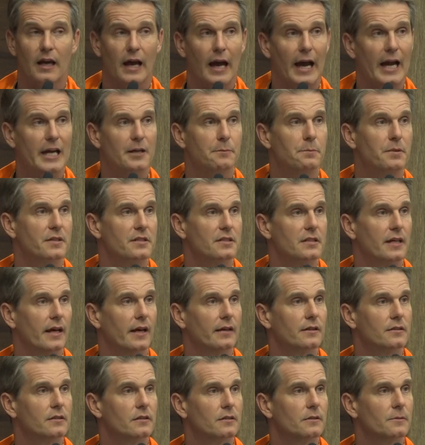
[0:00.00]

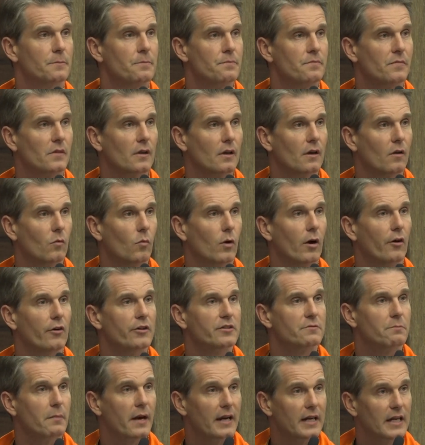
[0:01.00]
8%,
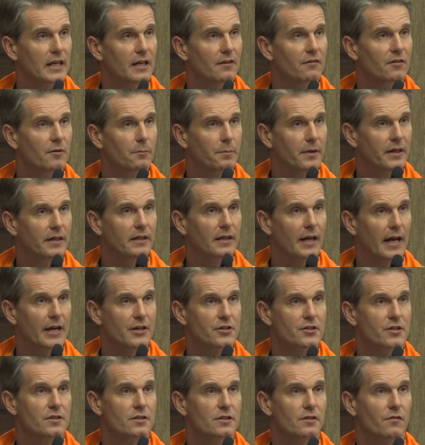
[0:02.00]
whereas many of the big
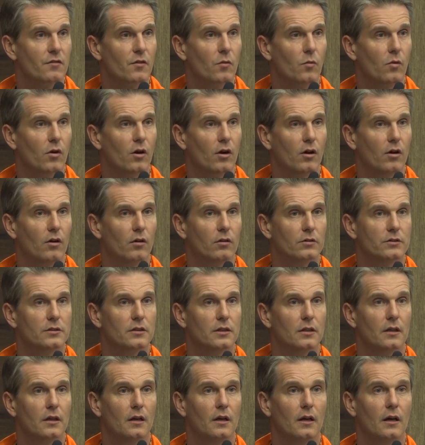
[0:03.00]
nations of the world
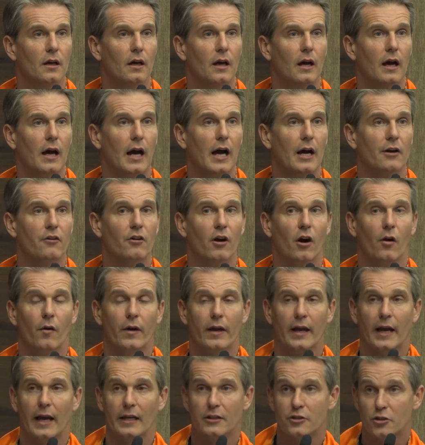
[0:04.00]
are
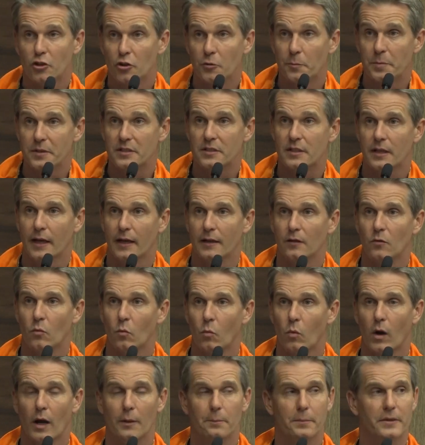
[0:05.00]
growing at
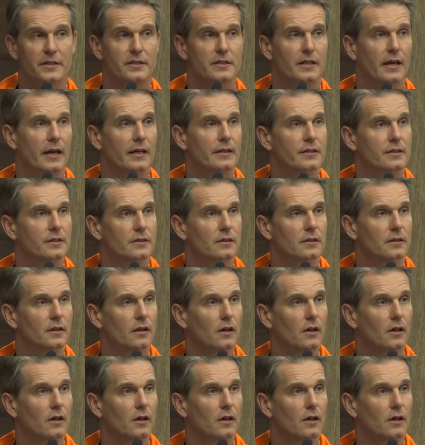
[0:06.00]
2%, 1%,